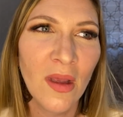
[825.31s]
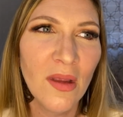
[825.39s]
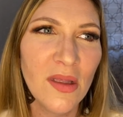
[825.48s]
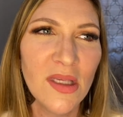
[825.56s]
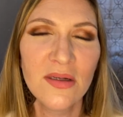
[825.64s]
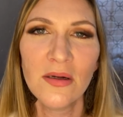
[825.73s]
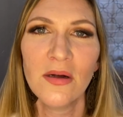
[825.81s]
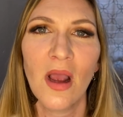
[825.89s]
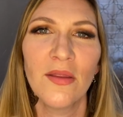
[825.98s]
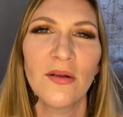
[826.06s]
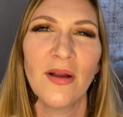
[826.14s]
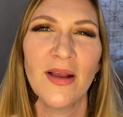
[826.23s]
These are
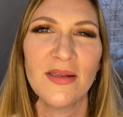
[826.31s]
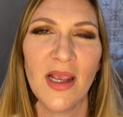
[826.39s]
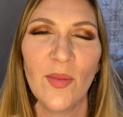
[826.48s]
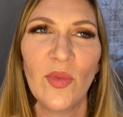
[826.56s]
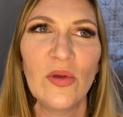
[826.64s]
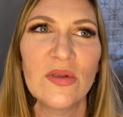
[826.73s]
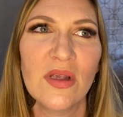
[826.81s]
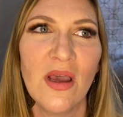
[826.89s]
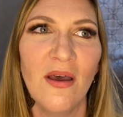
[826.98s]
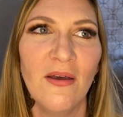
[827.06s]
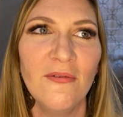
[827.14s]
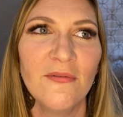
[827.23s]
other examples
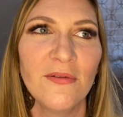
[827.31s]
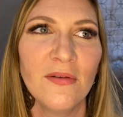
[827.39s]
of